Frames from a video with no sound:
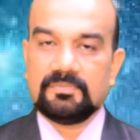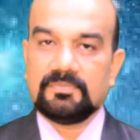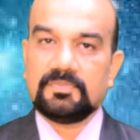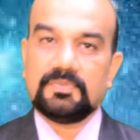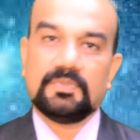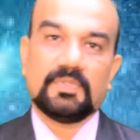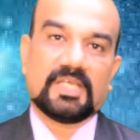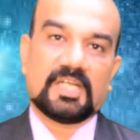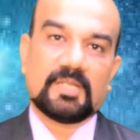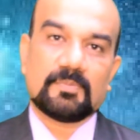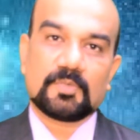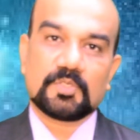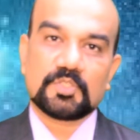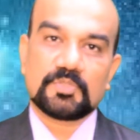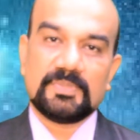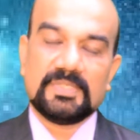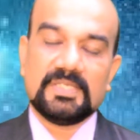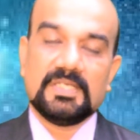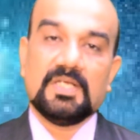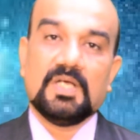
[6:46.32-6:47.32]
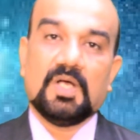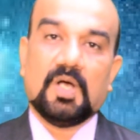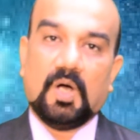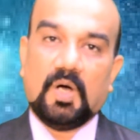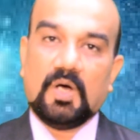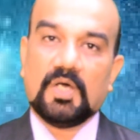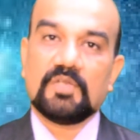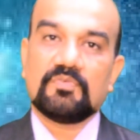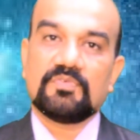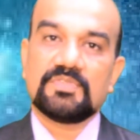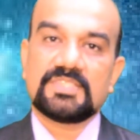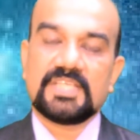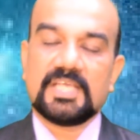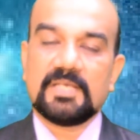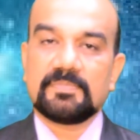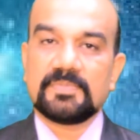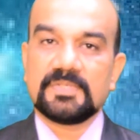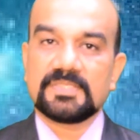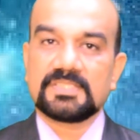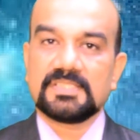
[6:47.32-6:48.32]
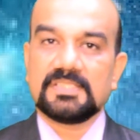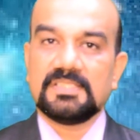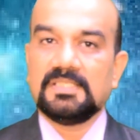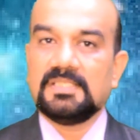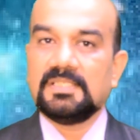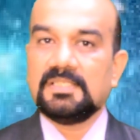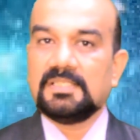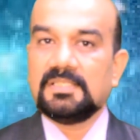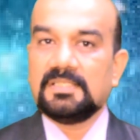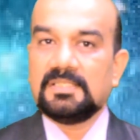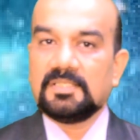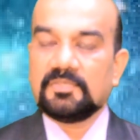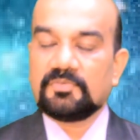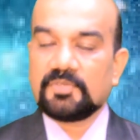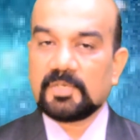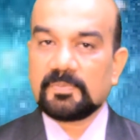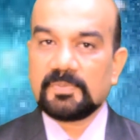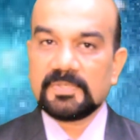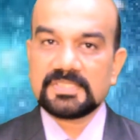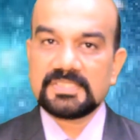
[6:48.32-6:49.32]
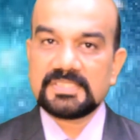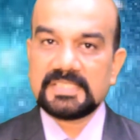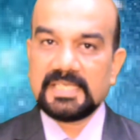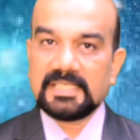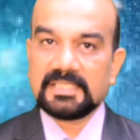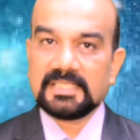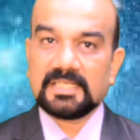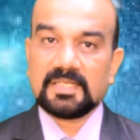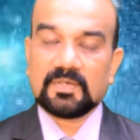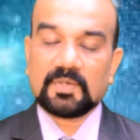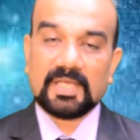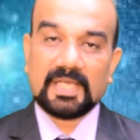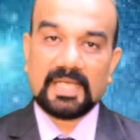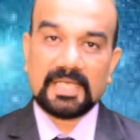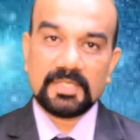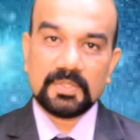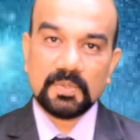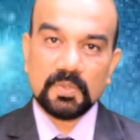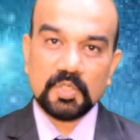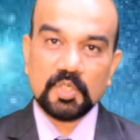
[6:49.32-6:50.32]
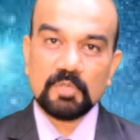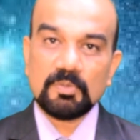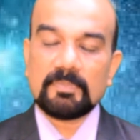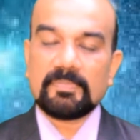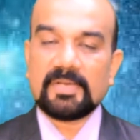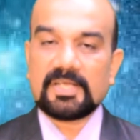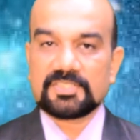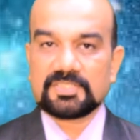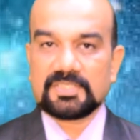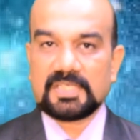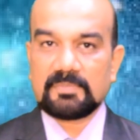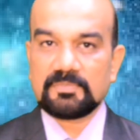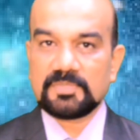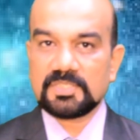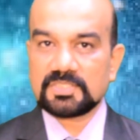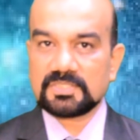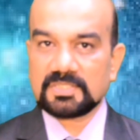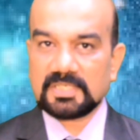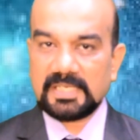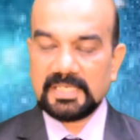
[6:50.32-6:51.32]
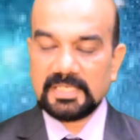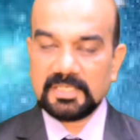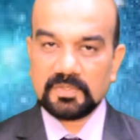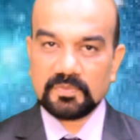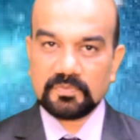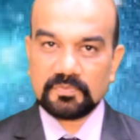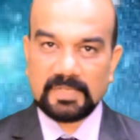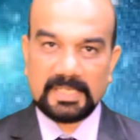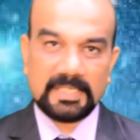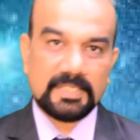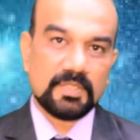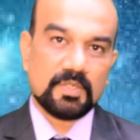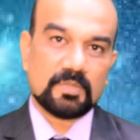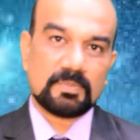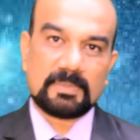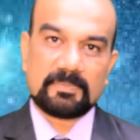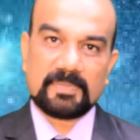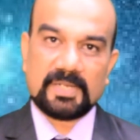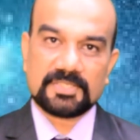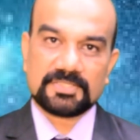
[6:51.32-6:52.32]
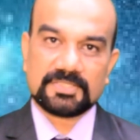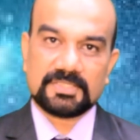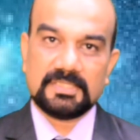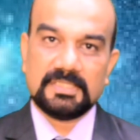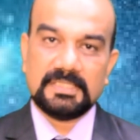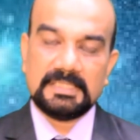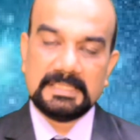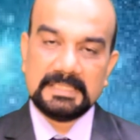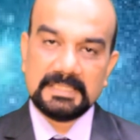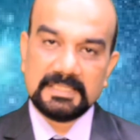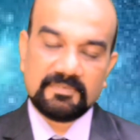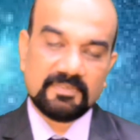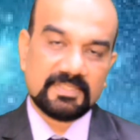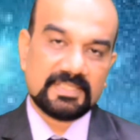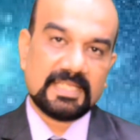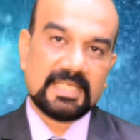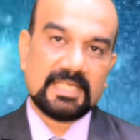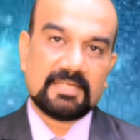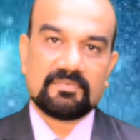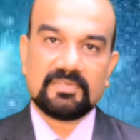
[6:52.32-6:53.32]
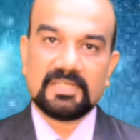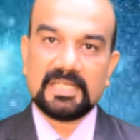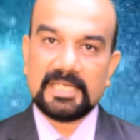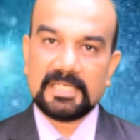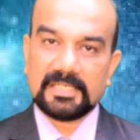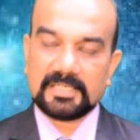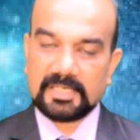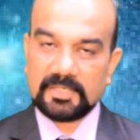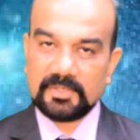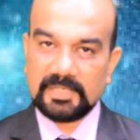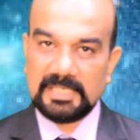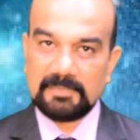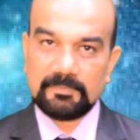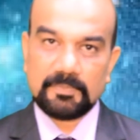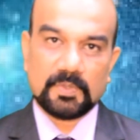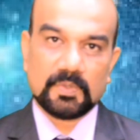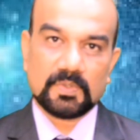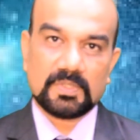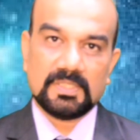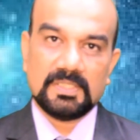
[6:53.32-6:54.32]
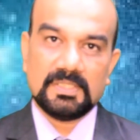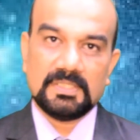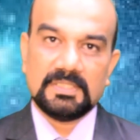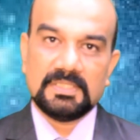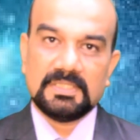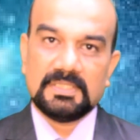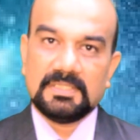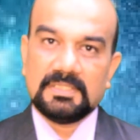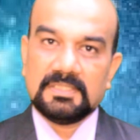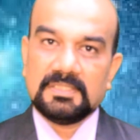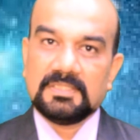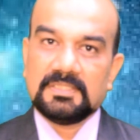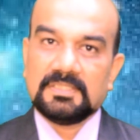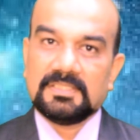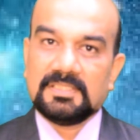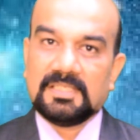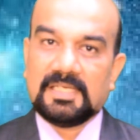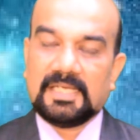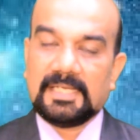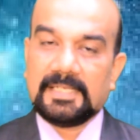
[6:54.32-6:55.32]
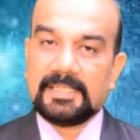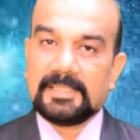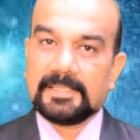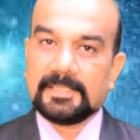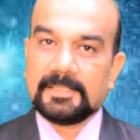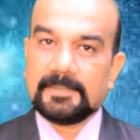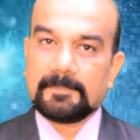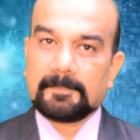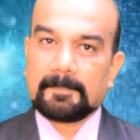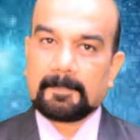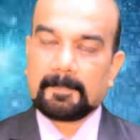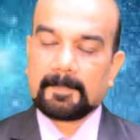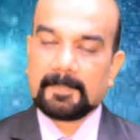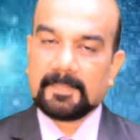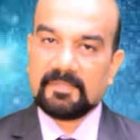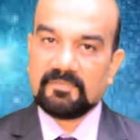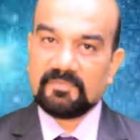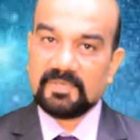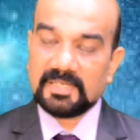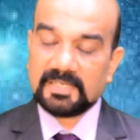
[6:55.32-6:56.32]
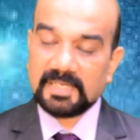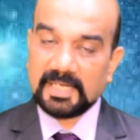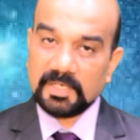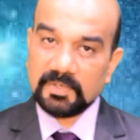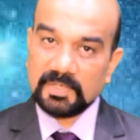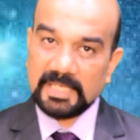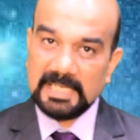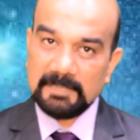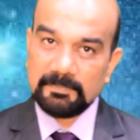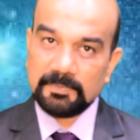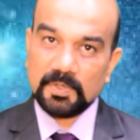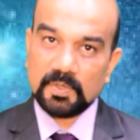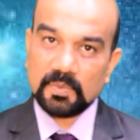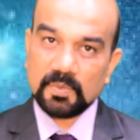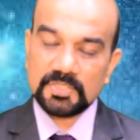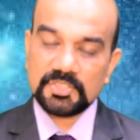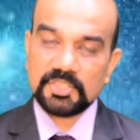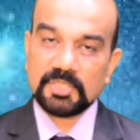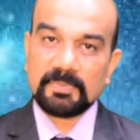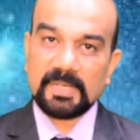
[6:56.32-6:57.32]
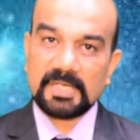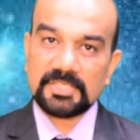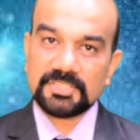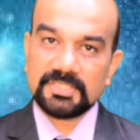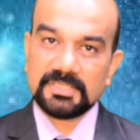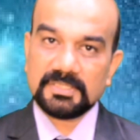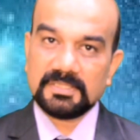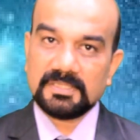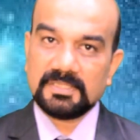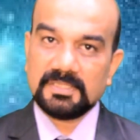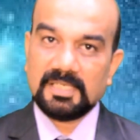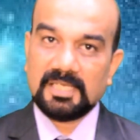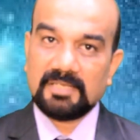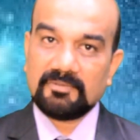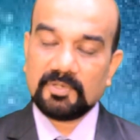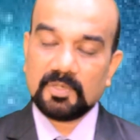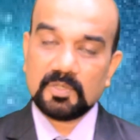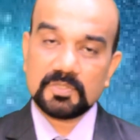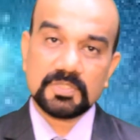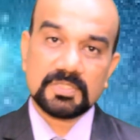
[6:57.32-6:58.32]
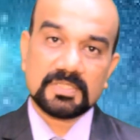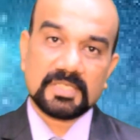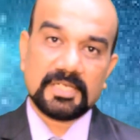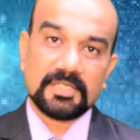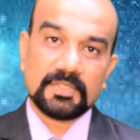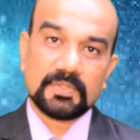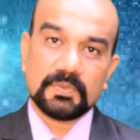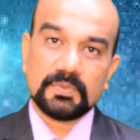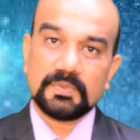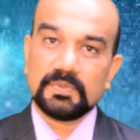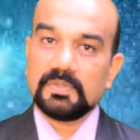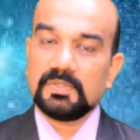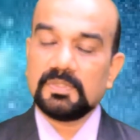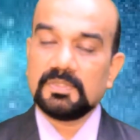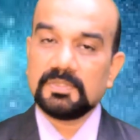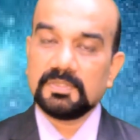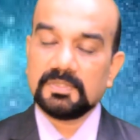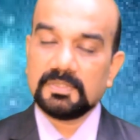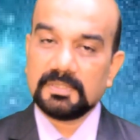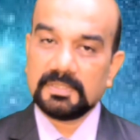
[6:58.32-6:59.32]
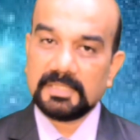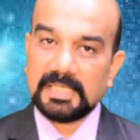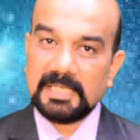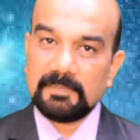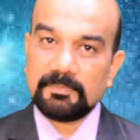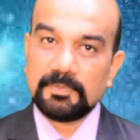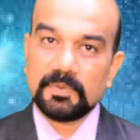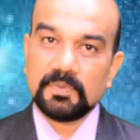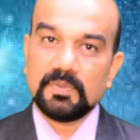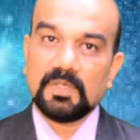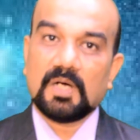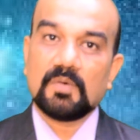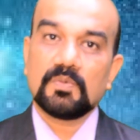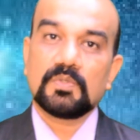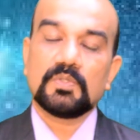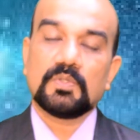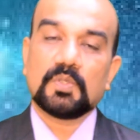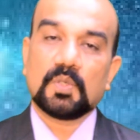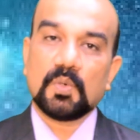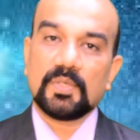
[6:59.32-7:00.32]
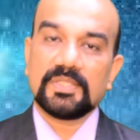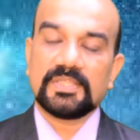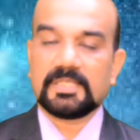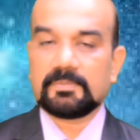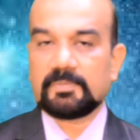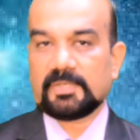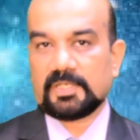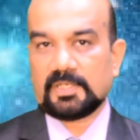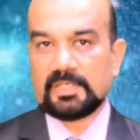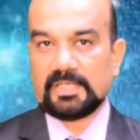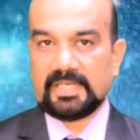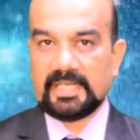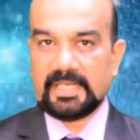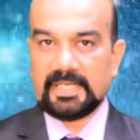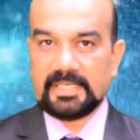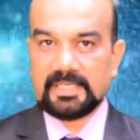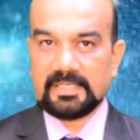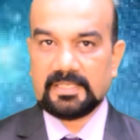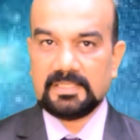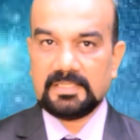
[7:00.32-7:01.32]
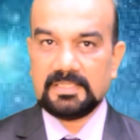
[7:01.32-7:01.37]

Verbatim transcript: you can approach me. Or if you say a person, if you're a person saying that, okay, I don't know my passion, I'm just trying to find out my passion, even there we I'll try to help you out. And uh, we try to help you out what's your passion, and we also try to help you how to grow in that particular area.